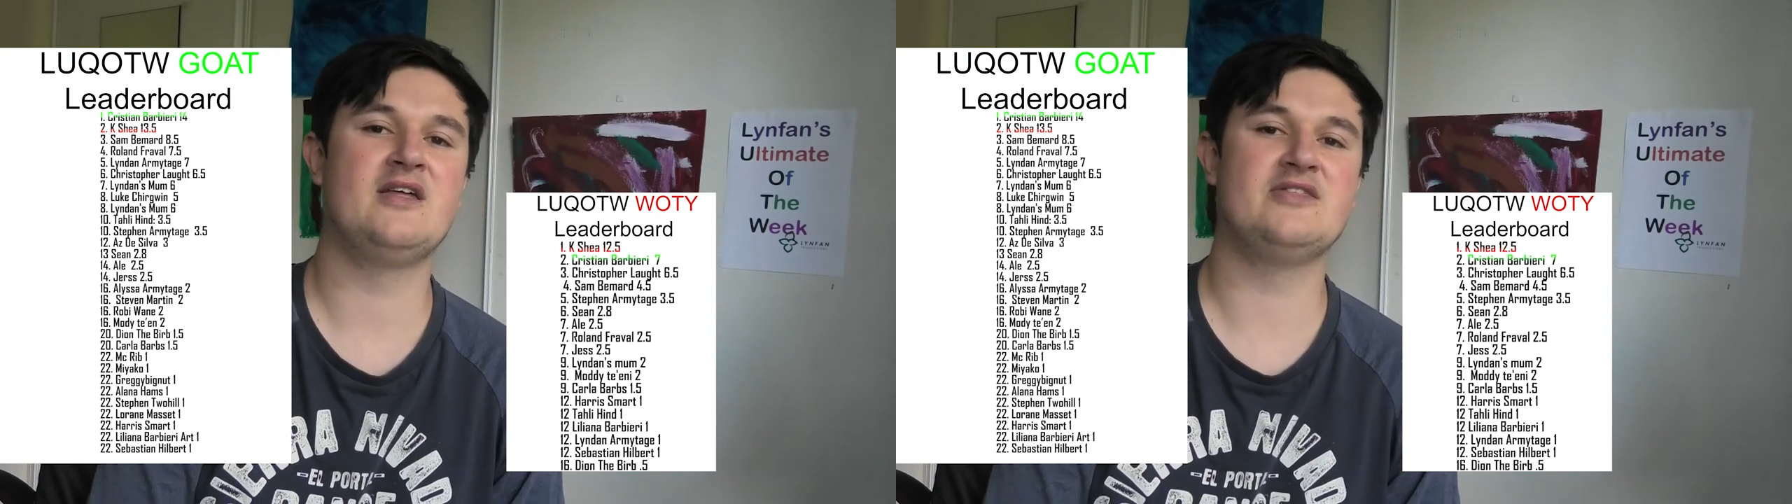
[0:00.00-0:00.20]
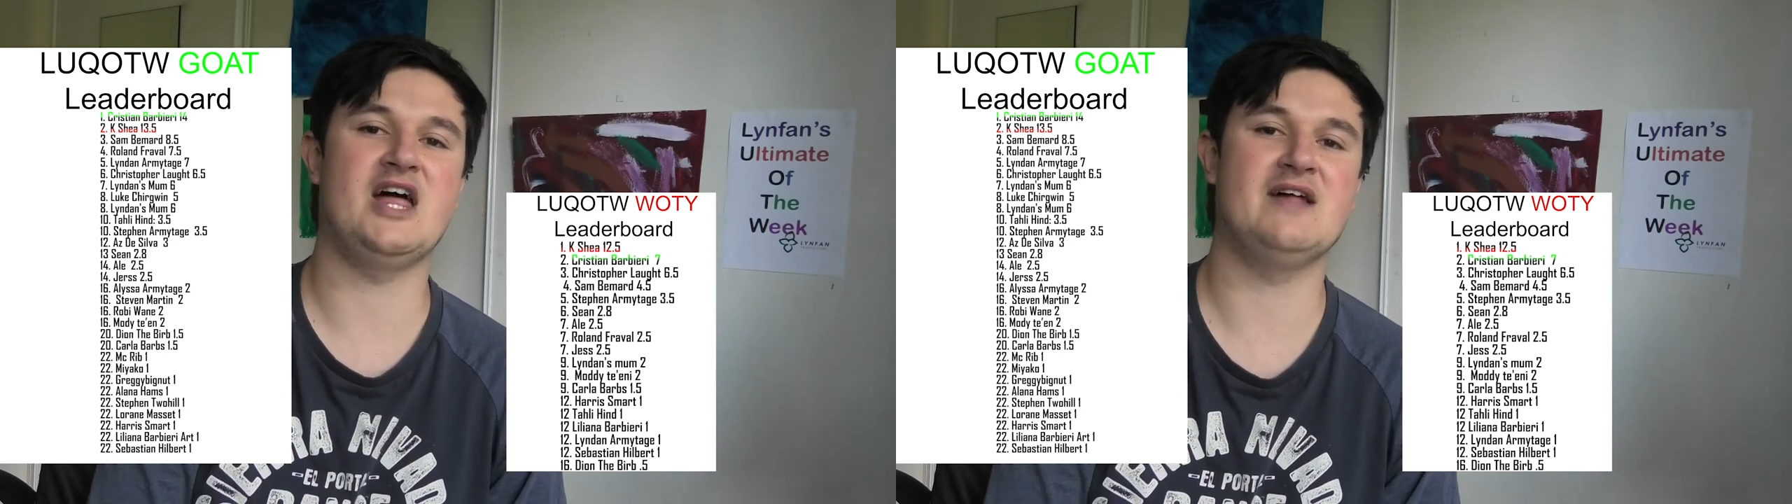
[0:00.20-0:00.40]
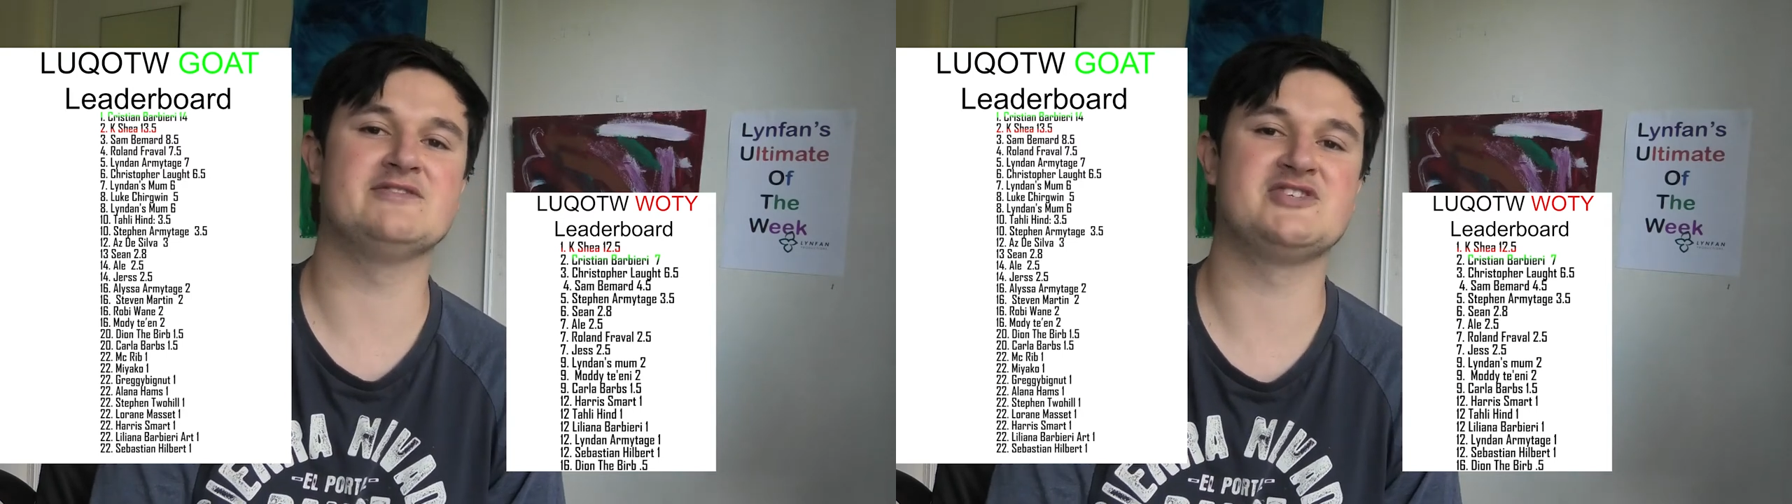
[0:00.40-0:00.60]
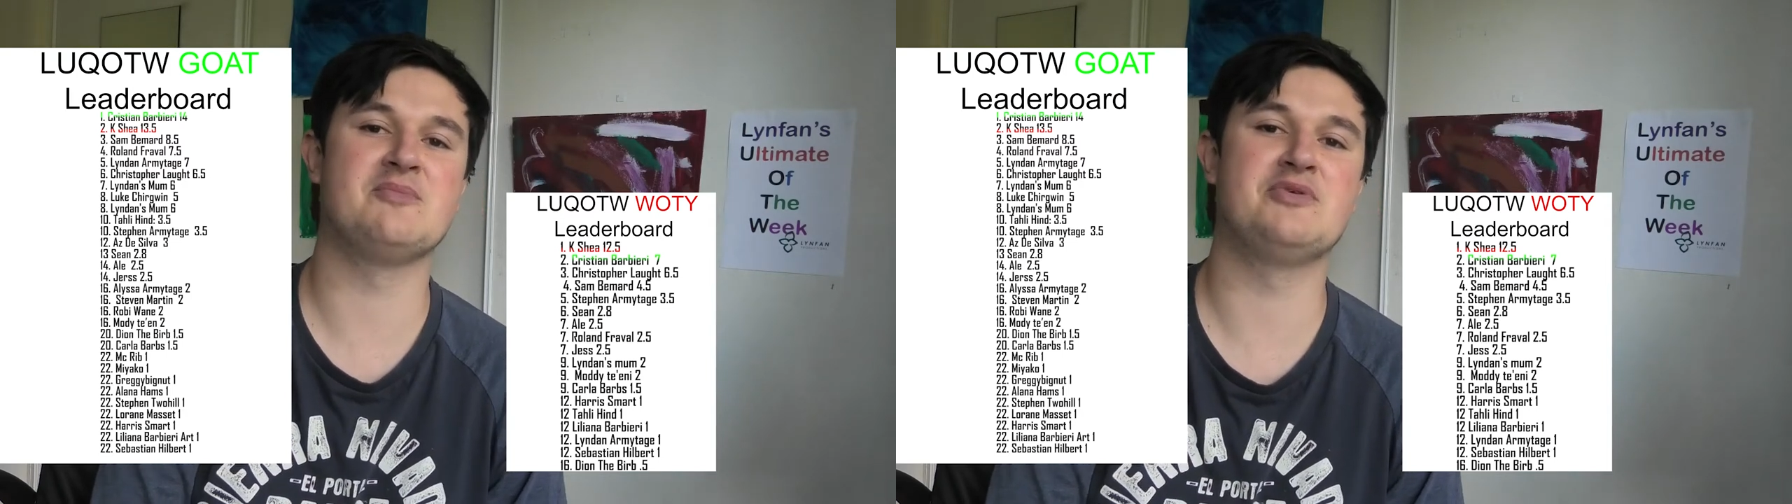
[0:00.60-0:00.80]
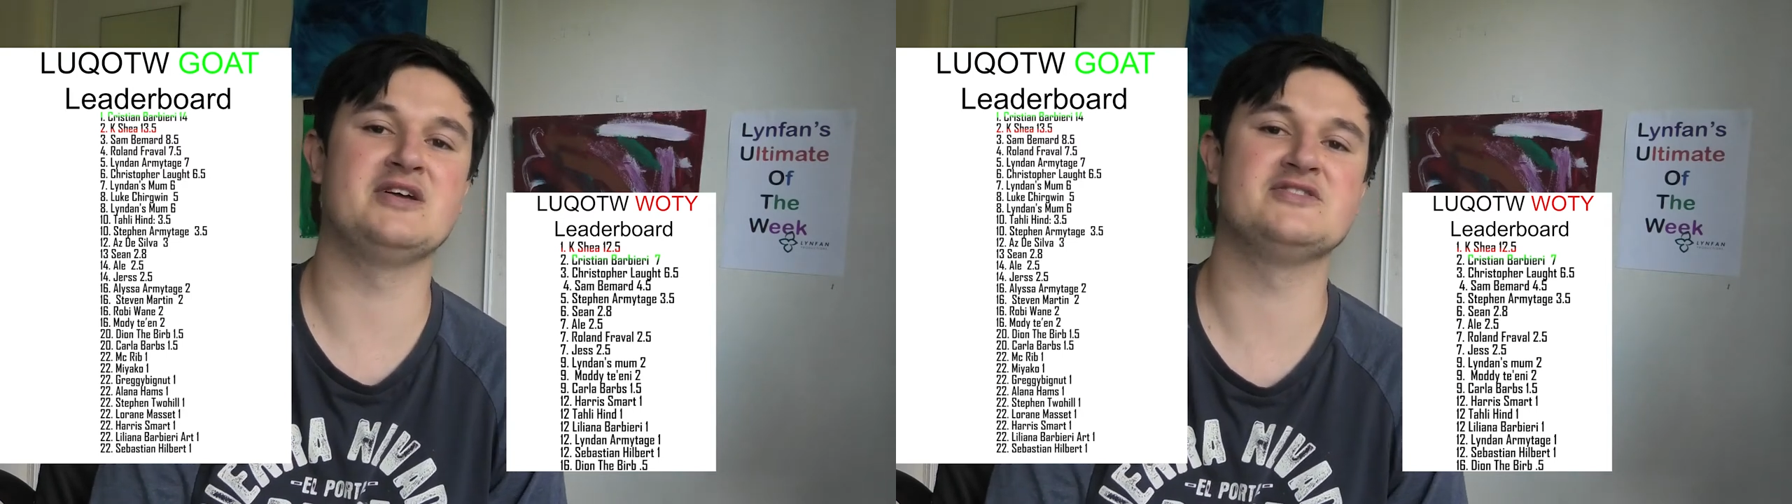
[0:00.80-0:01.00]
they have the same
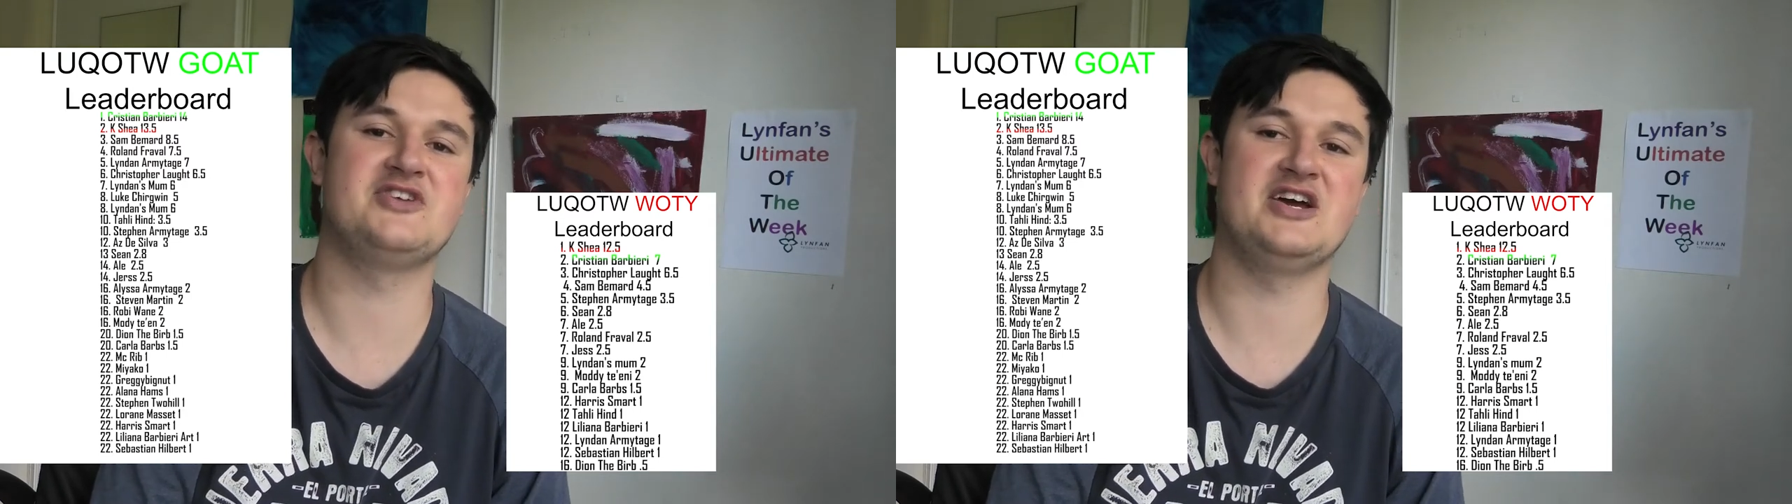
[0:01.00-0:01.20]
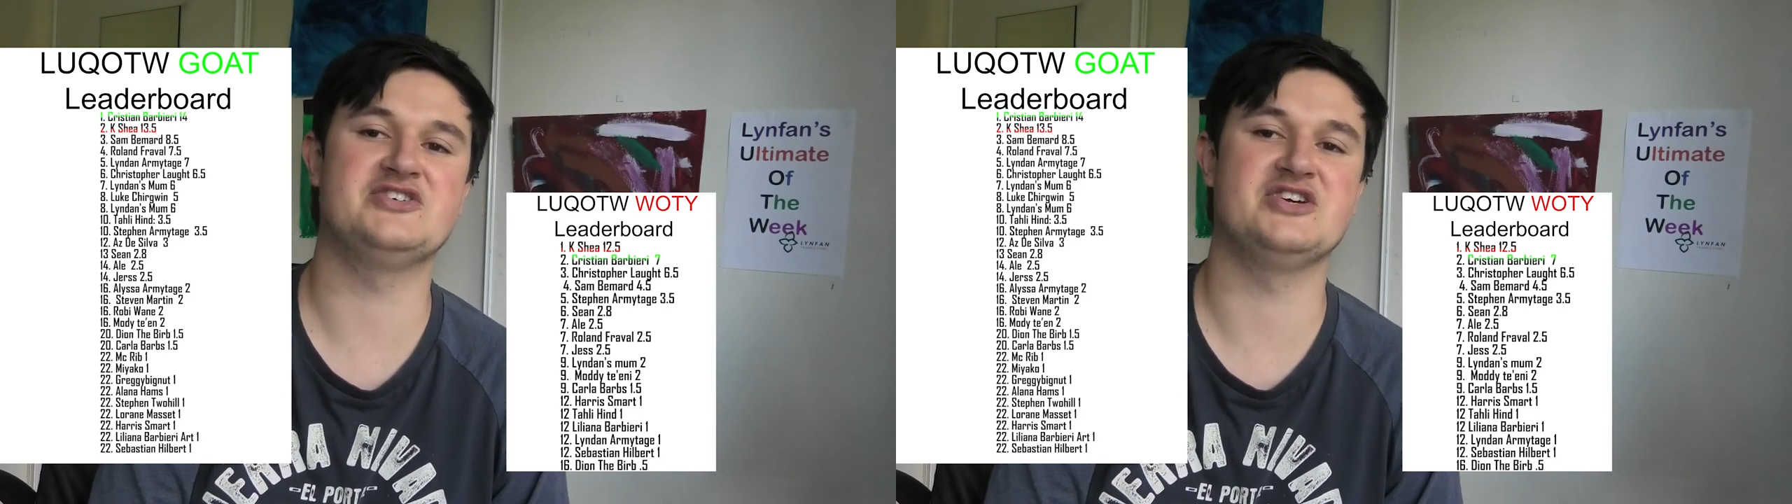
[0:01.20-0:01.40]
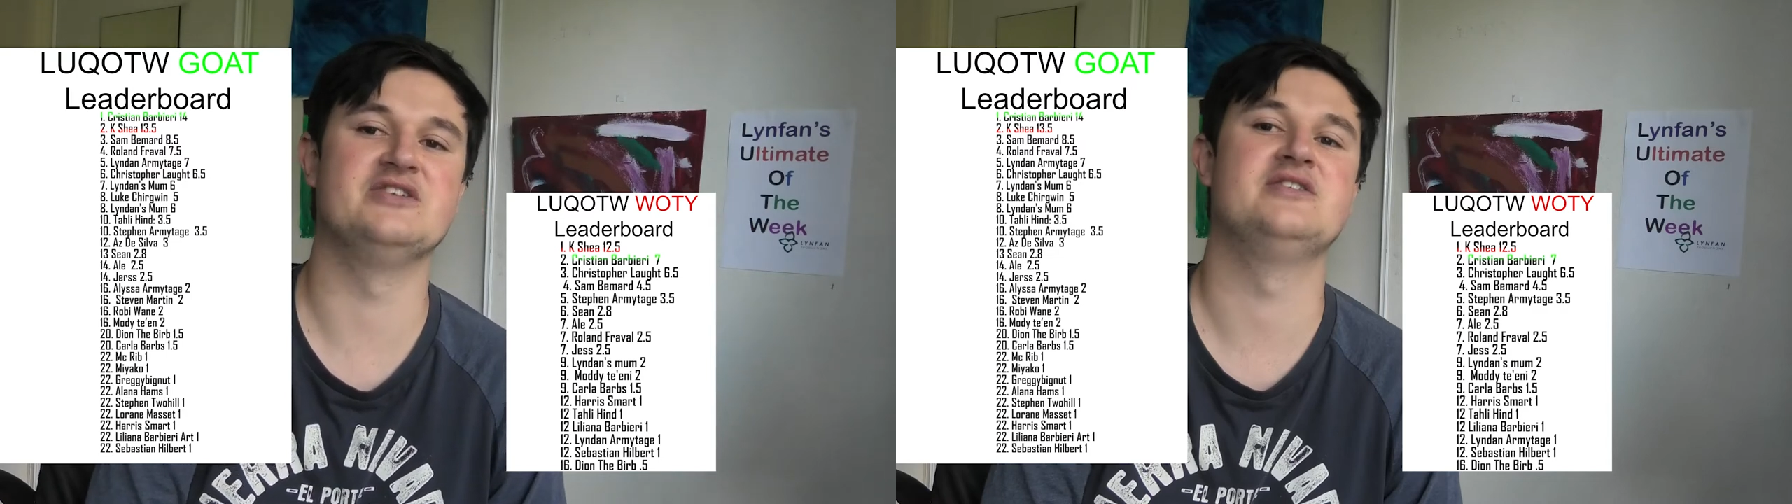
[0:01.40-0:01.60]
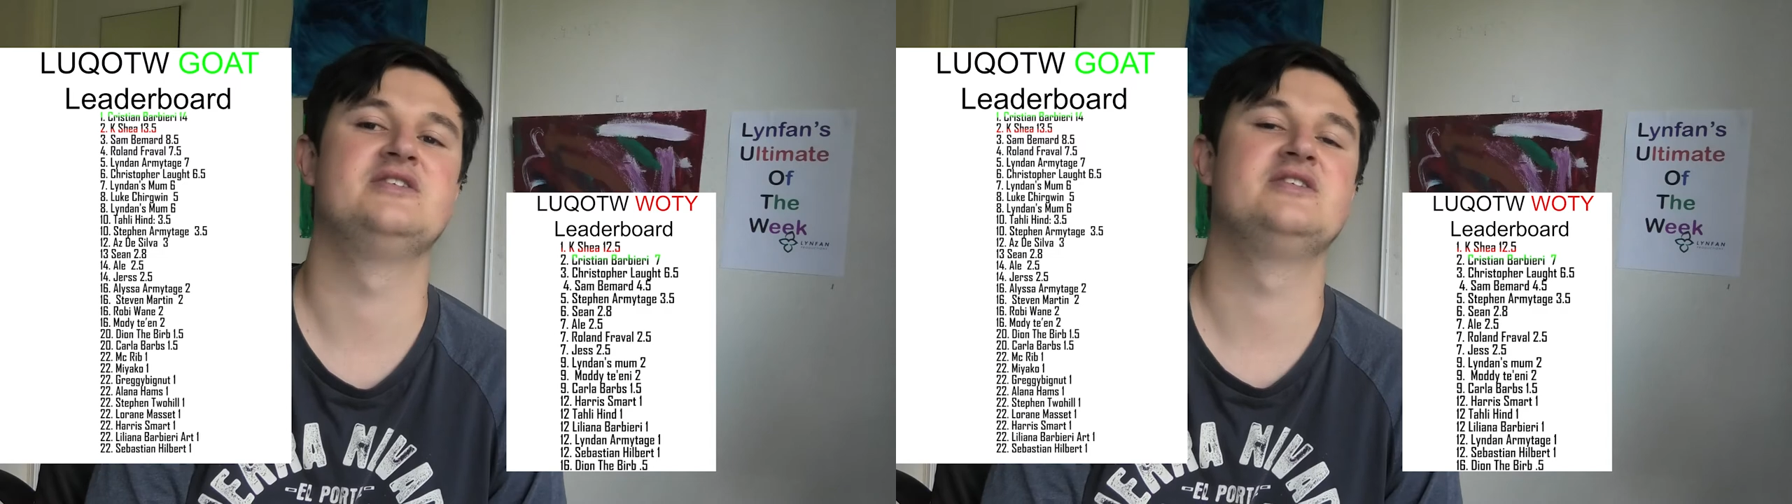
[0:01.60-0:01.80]
pronunciation.